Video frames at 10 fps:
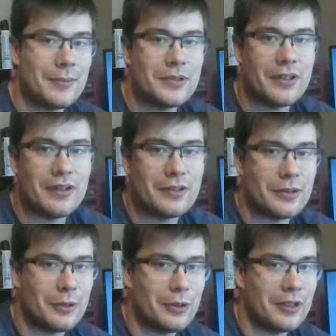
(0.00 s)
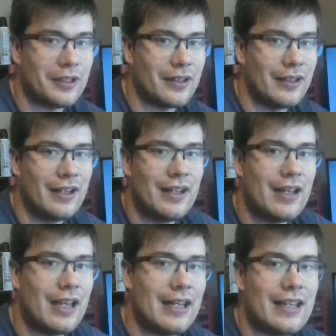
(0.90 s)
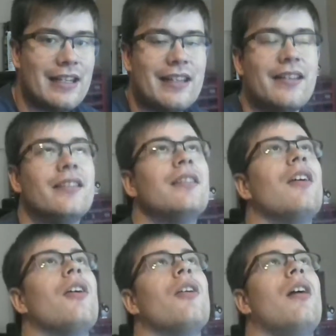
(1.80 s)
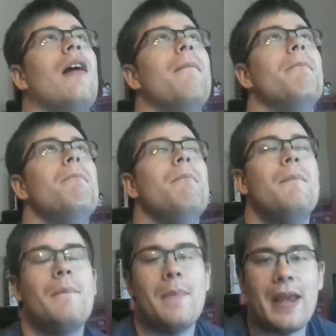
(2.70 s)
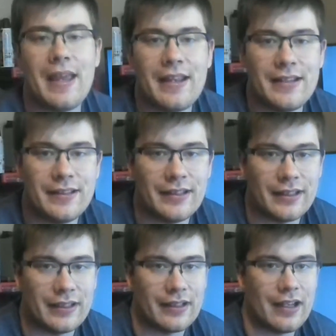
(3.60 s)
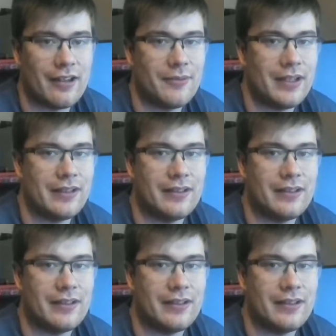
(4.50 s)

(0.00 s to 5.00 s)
on this earlier, and it is amazing. I mean,